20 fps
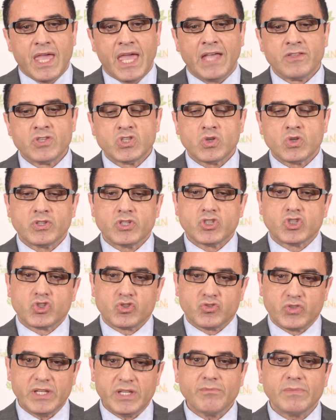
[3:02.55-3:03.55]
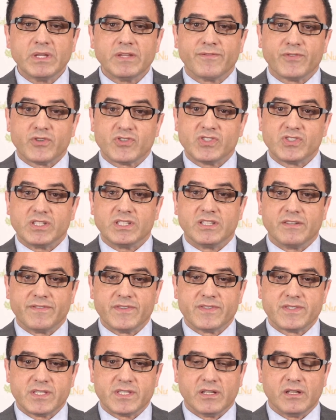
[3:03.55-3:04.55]
And so the treatment for C.
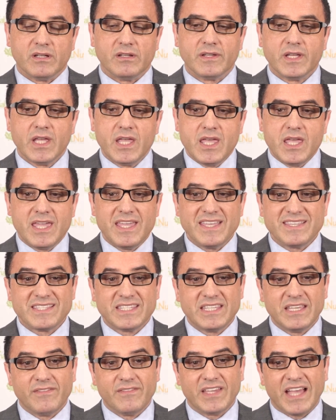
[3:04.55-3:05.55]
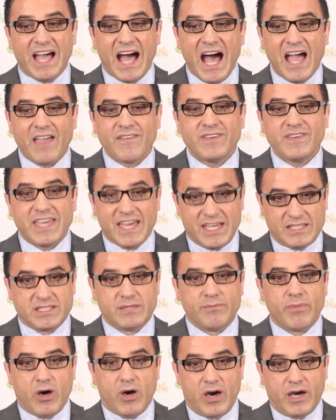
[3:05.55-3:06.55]
difficile is giving IV
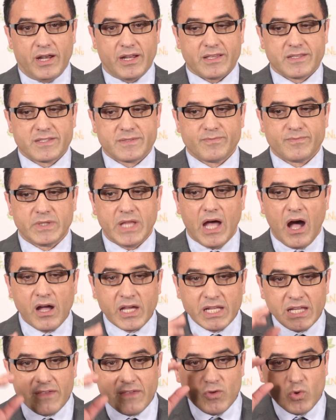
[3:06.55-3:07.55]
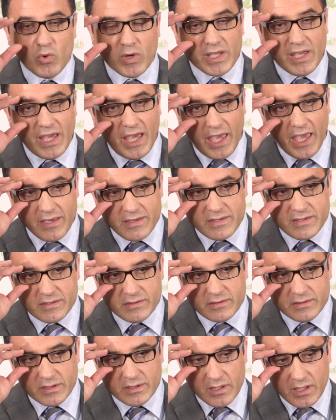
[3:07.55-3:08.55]
antibiotics. Now I'm going to give you a
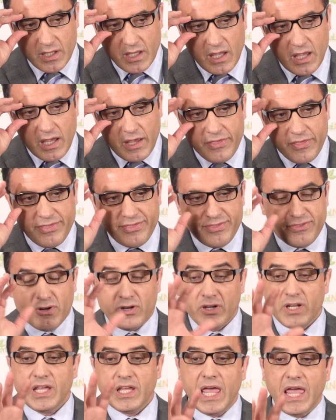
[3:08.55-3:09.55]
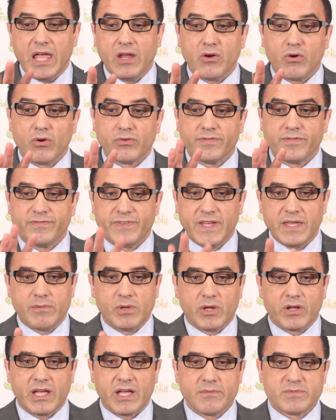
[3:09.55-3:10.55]
case. A 38-year-old
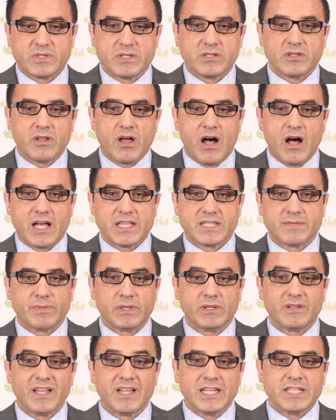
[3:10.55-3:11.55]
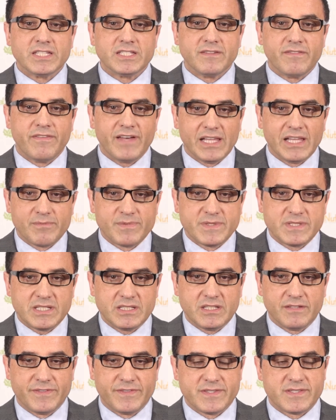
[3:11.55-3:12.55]
female comes into the hospital, develops C.
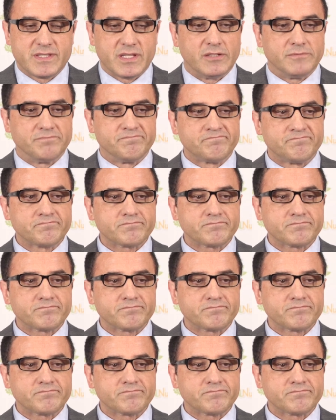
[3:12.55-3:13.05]
difficile.